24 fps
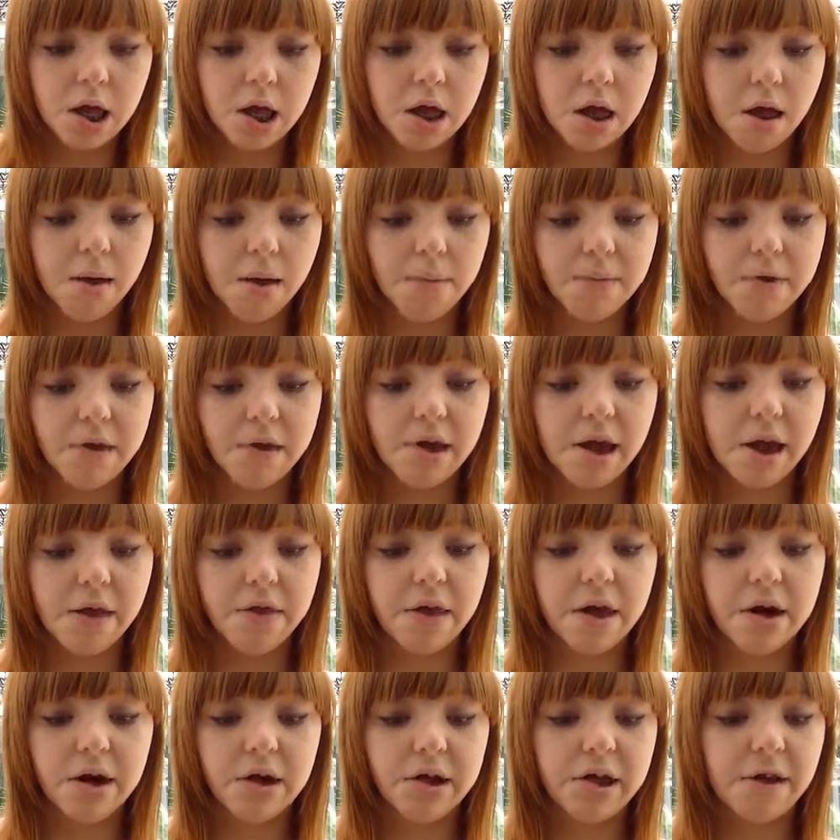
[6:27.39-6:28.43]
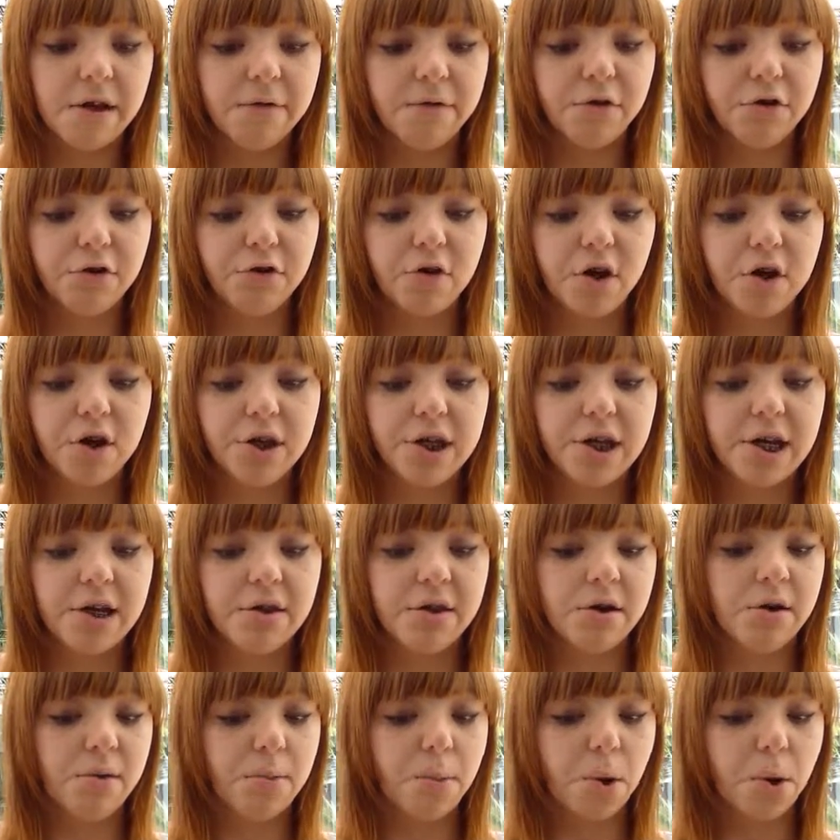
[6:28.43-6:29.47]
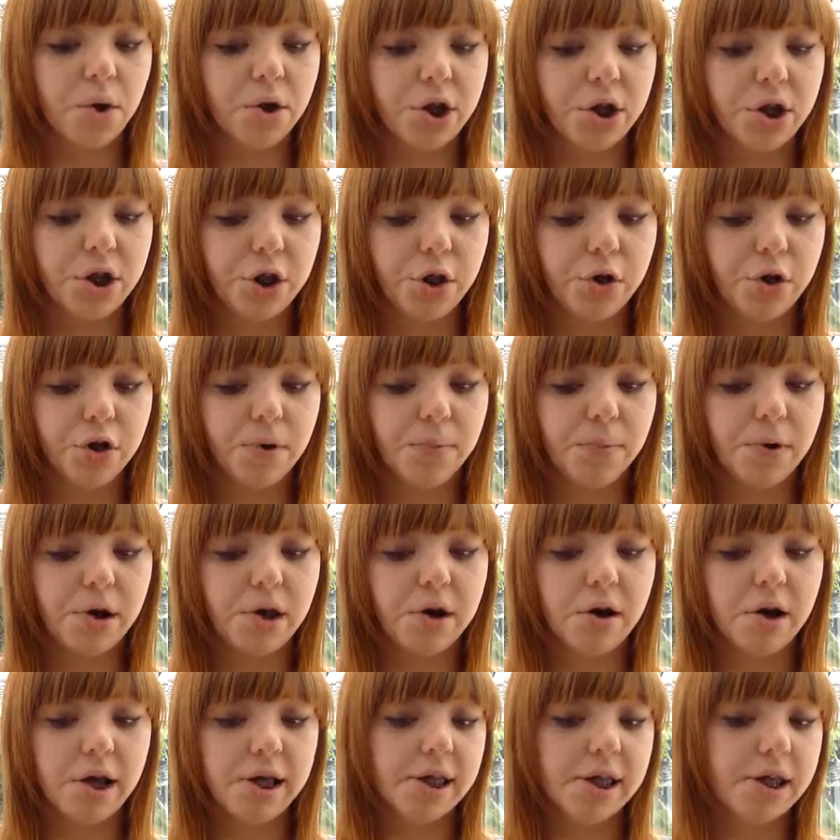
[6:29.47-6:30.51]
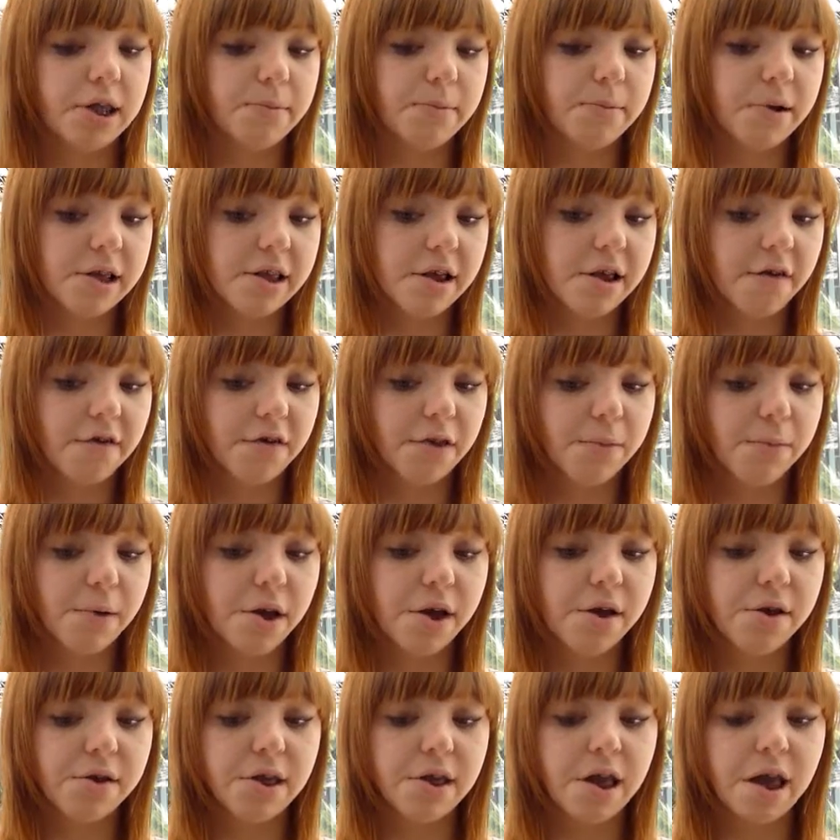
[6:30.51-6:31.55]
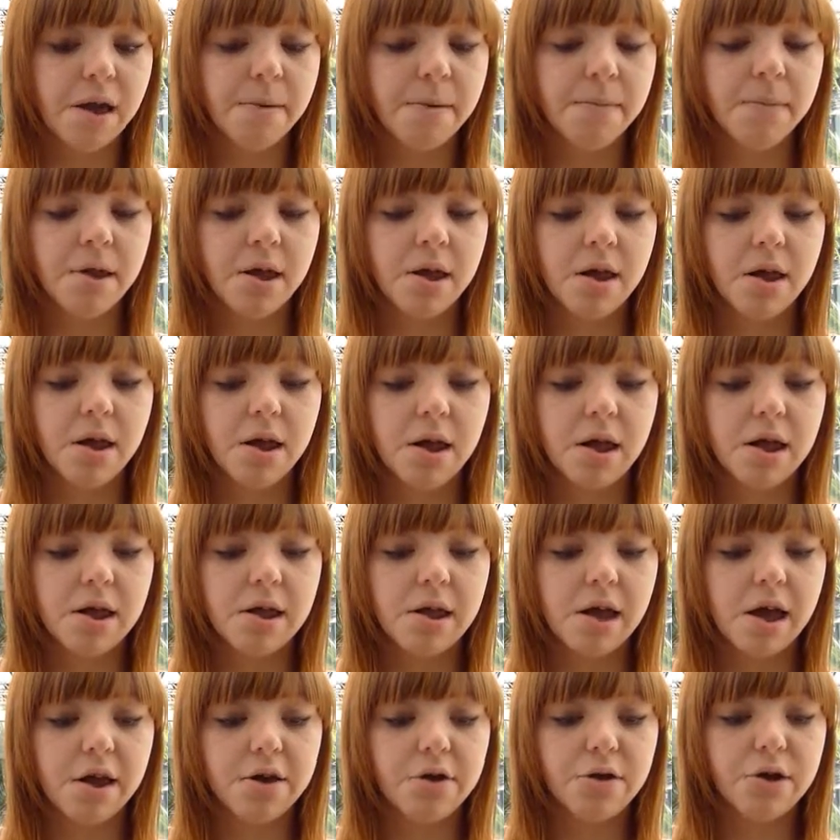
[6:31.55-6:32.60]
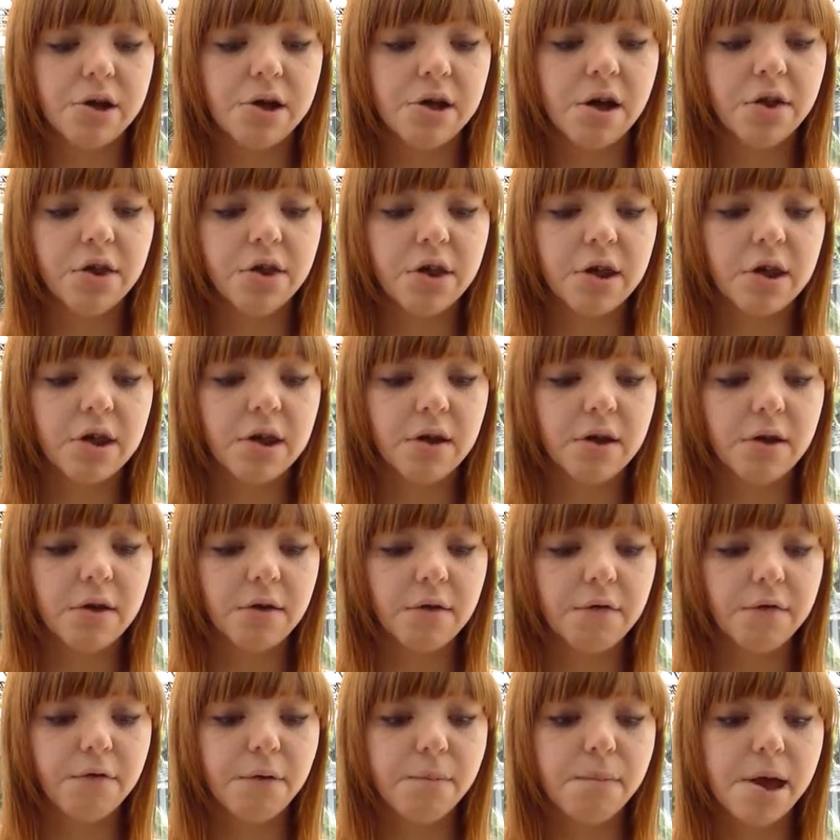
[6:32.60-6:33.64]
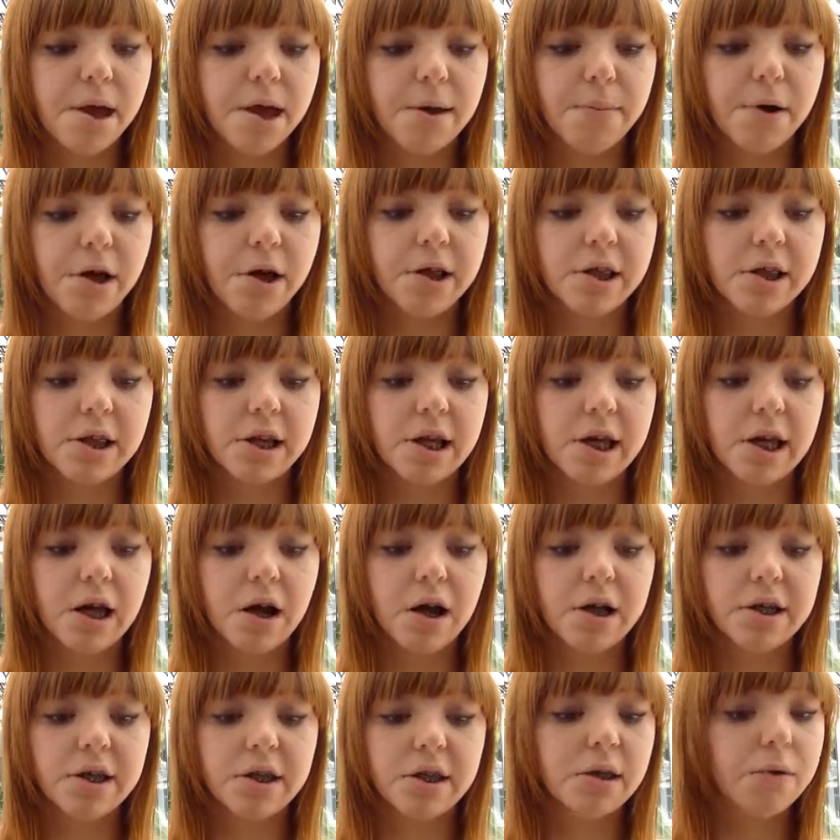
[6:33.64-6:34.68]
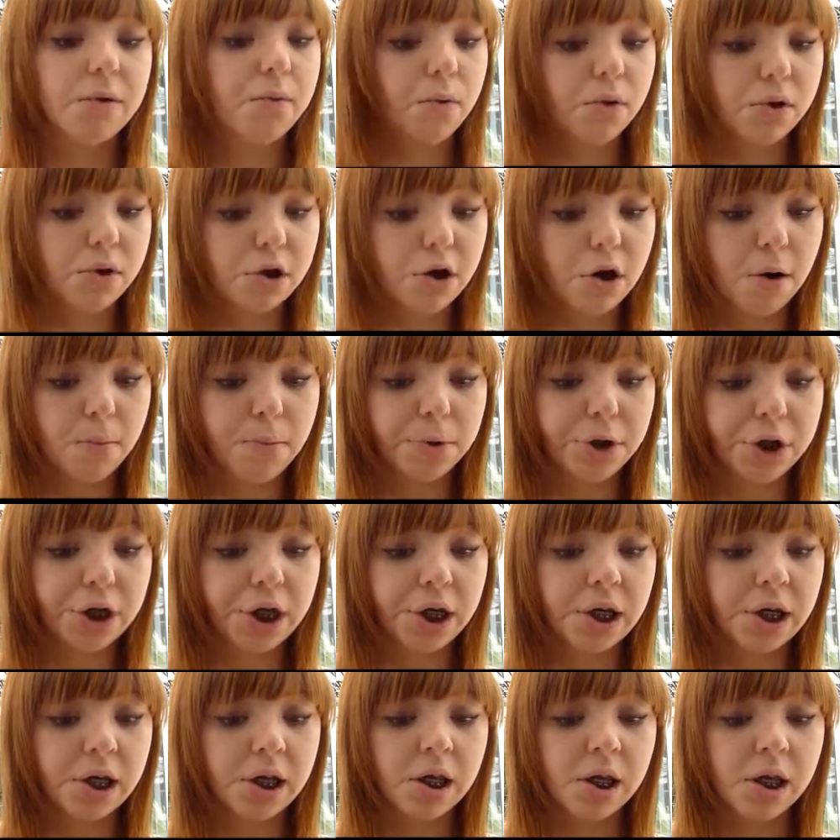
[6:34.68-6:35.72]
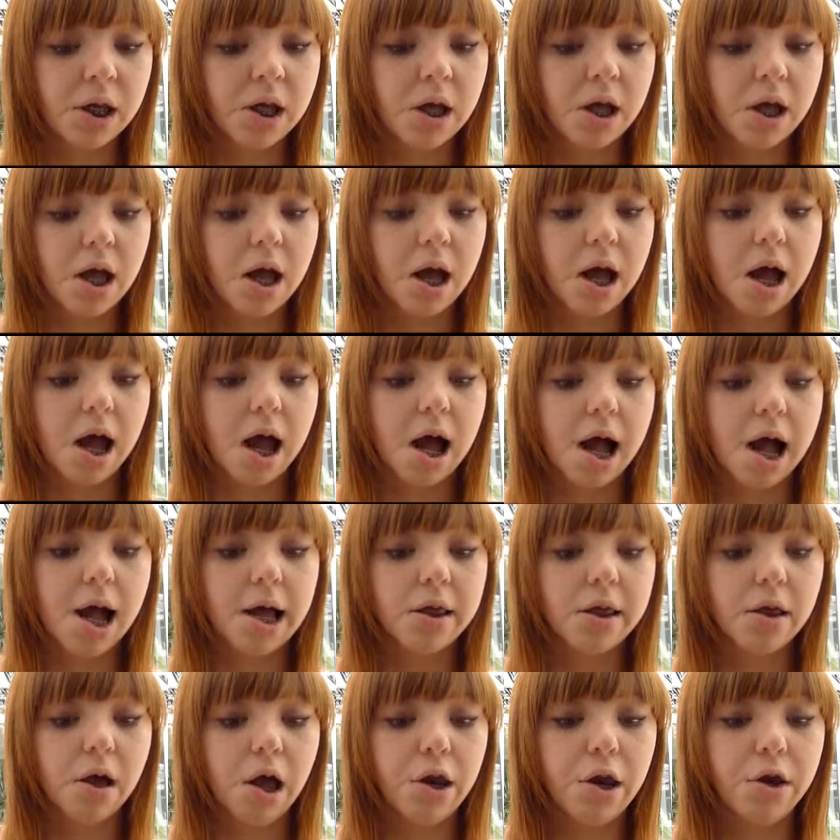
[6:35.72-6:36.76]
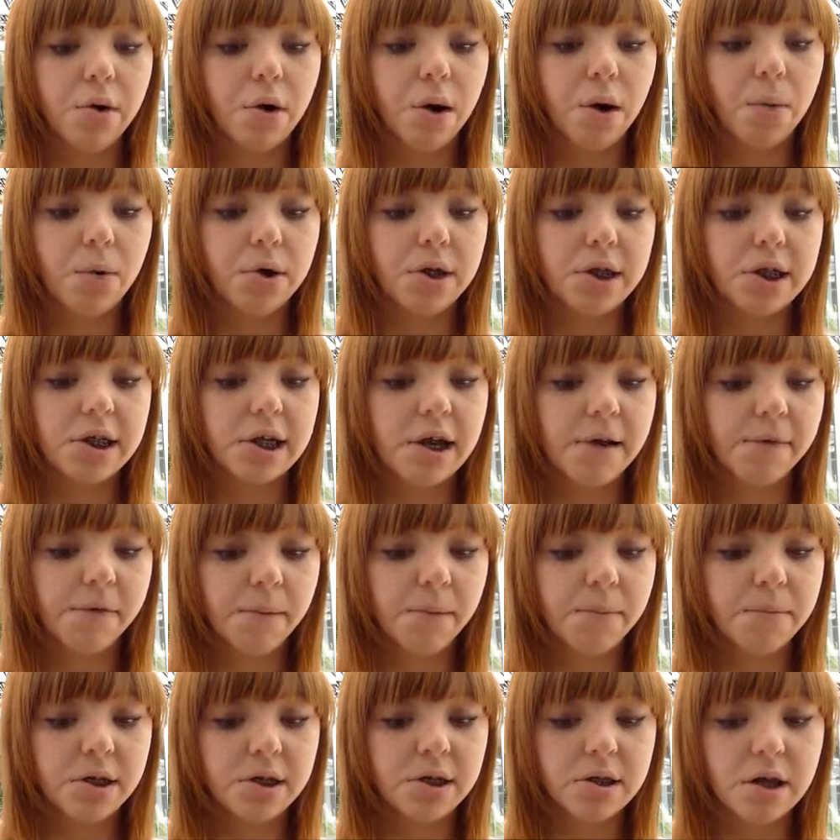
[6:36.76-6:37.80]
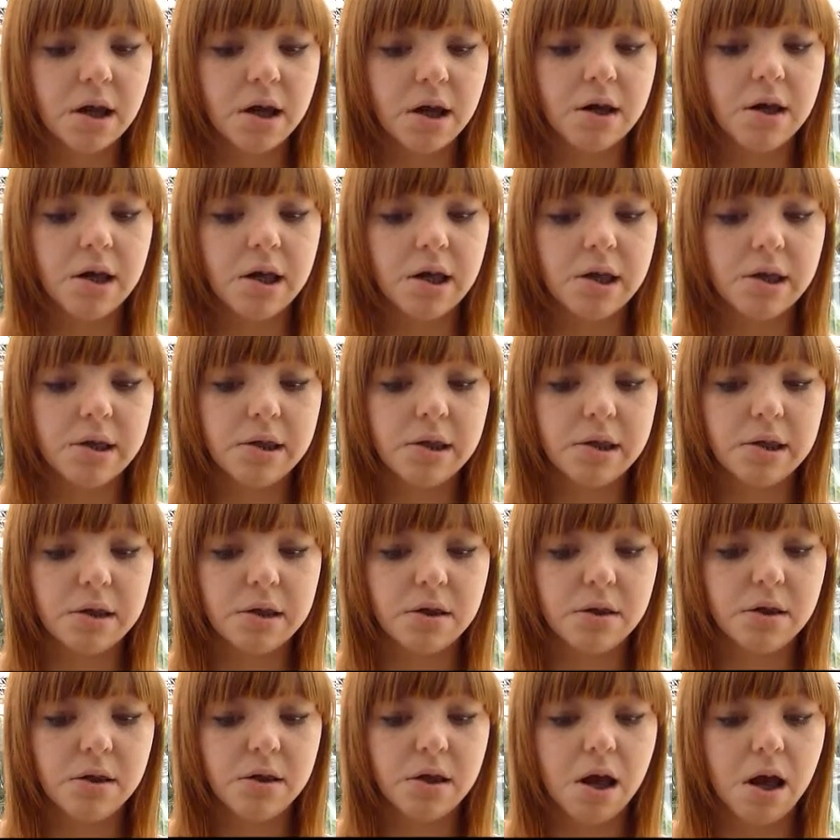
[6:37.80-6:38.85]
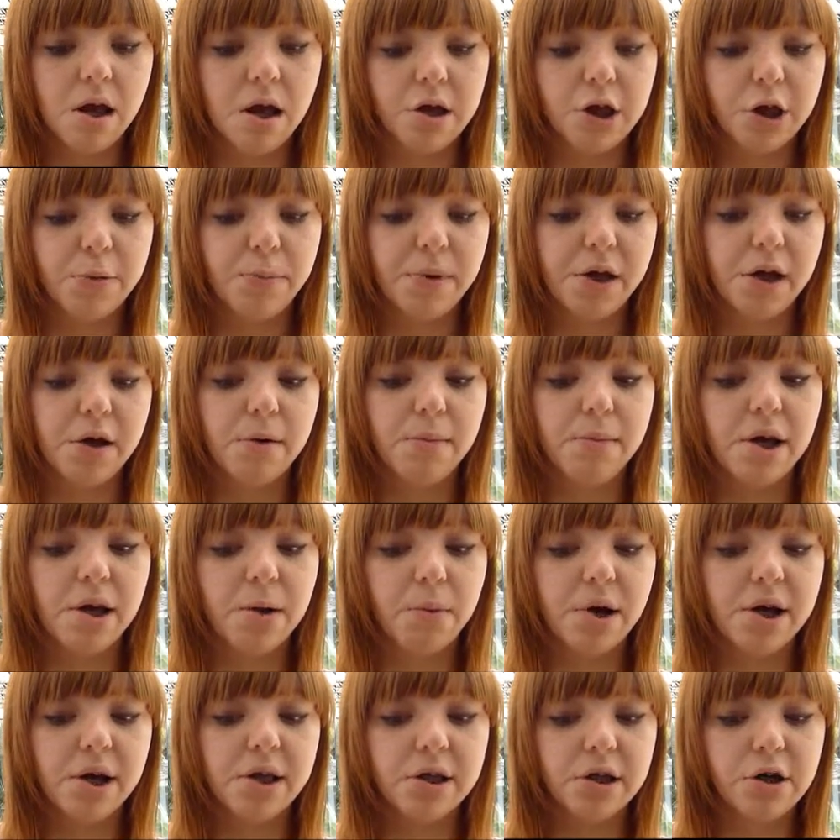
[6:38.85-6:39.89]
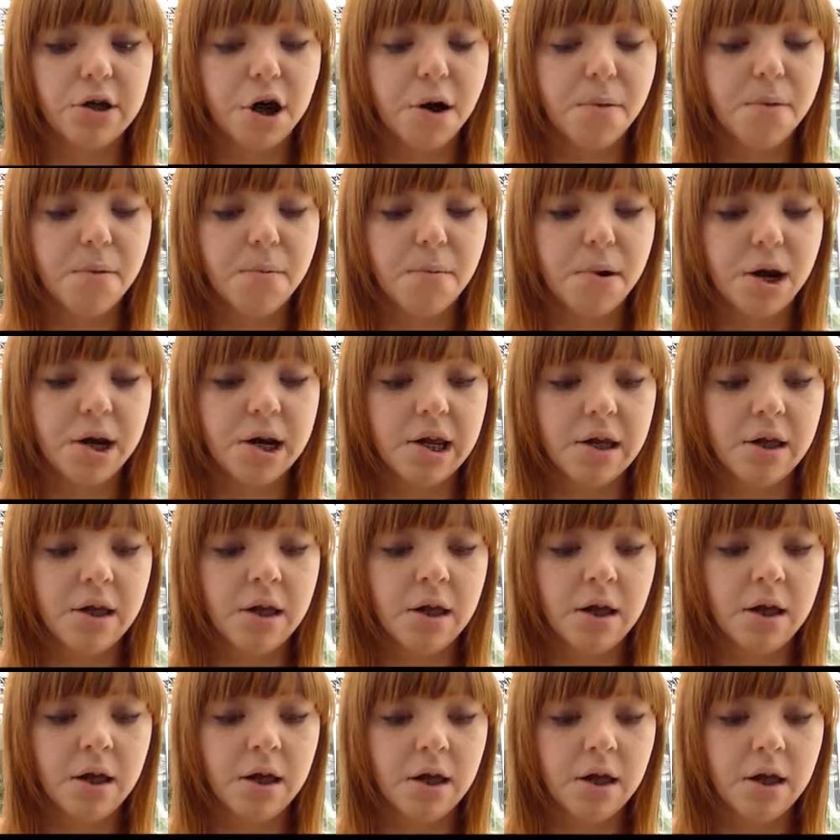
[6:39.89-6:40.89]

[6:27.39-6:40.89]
So yeah, then I'd have straight teeth and a wonky jaw, to put it nicely to myself, I suppose. Yeah, doing nothing for me personally, I didn't think was an option, as I knew I wanted to have something done as, you know, to be a complete waste of time and money